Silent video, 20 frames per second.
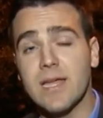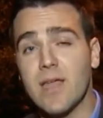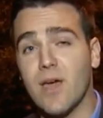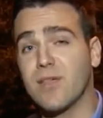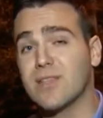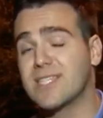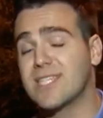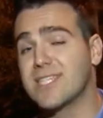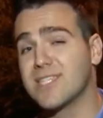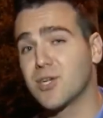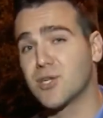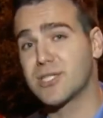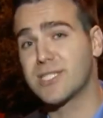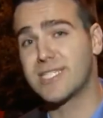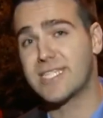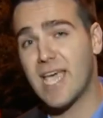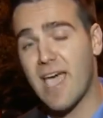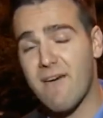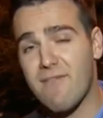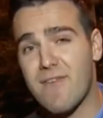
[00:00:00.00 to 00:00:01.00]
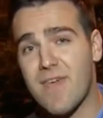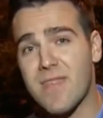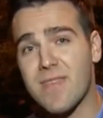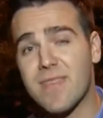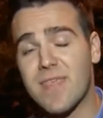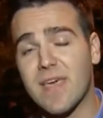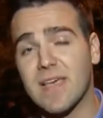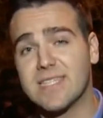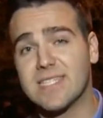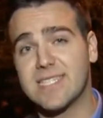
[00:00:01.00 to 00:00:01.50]
Now this is their
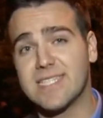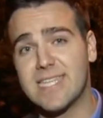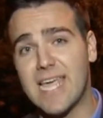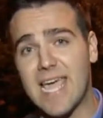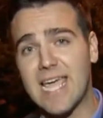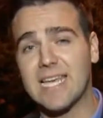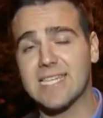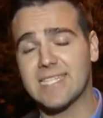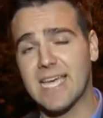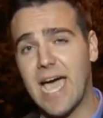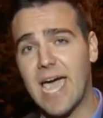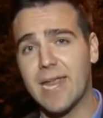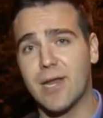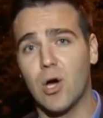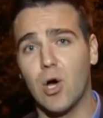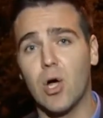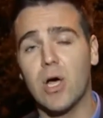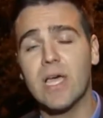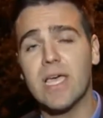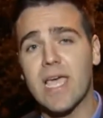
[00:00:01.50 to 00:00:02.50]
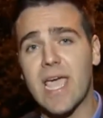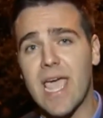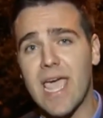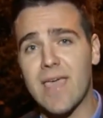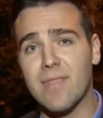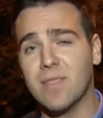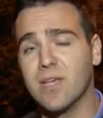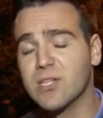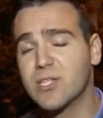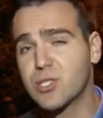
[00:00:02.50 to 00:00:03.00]
7th state title
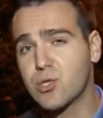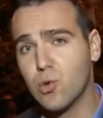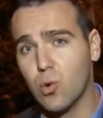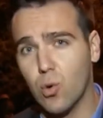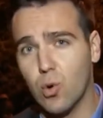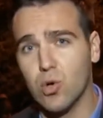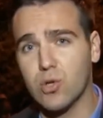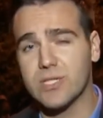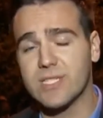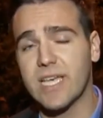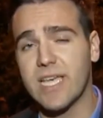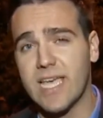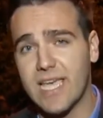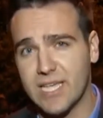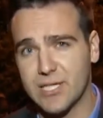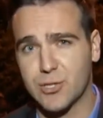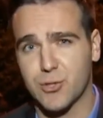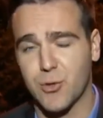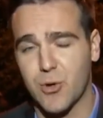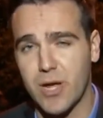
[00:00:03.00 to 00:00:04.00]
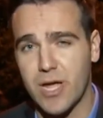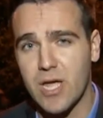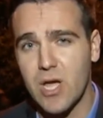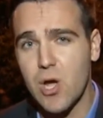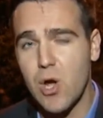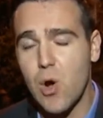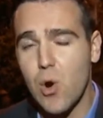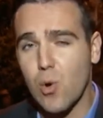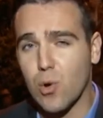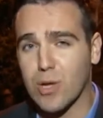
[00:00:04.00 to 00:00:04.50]
in the school's history.
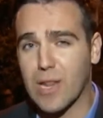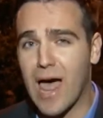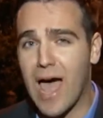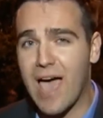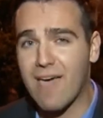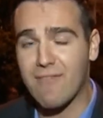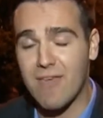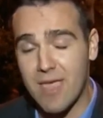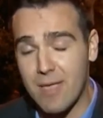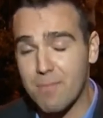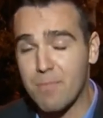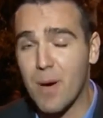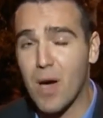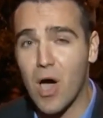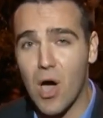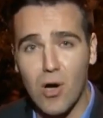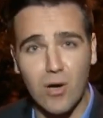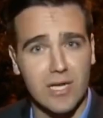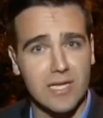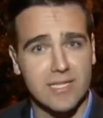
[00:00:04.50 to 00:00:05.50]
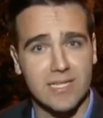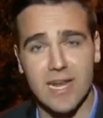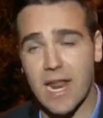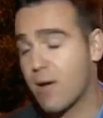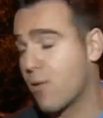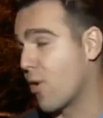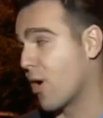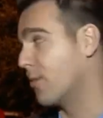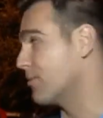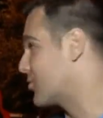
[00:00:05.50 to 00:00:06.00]
We're live in Pahokee
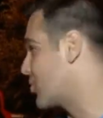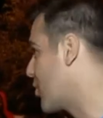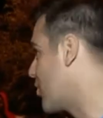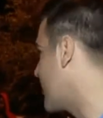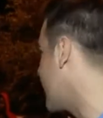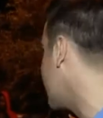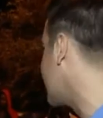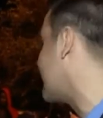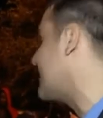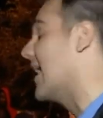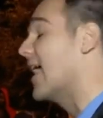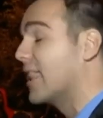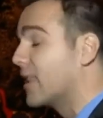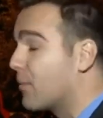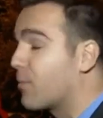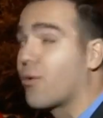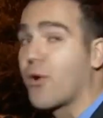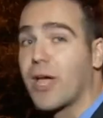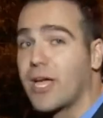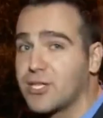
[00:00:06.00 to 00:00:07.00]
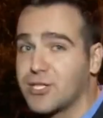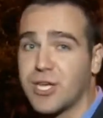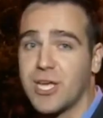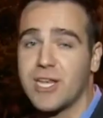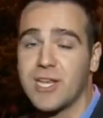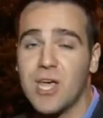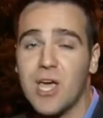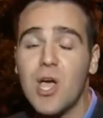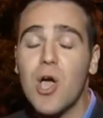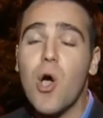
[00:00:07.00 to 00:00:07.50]
tonight, where I'm sure the
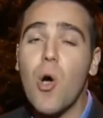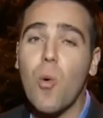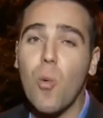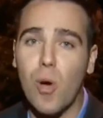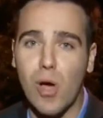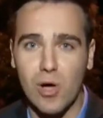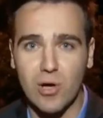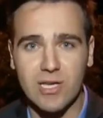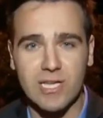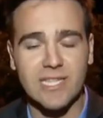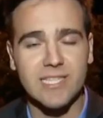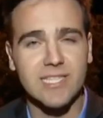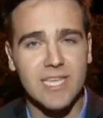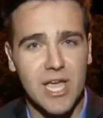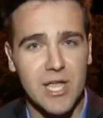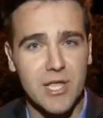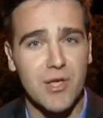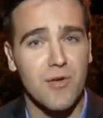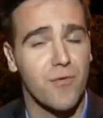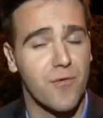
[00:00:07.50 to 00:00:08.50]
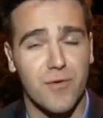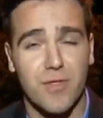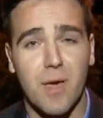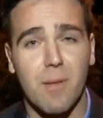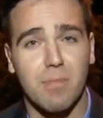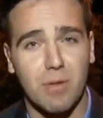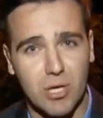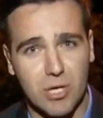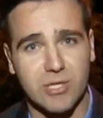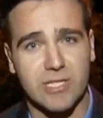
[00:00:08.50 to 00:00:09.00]
celebration will continue for
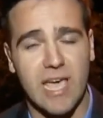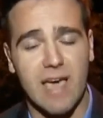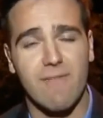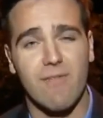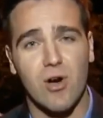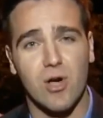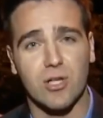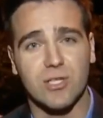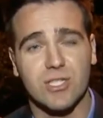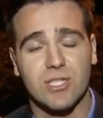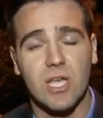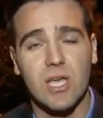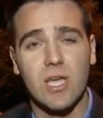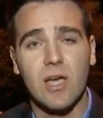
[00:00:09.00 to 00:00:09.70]
the Blue Devils.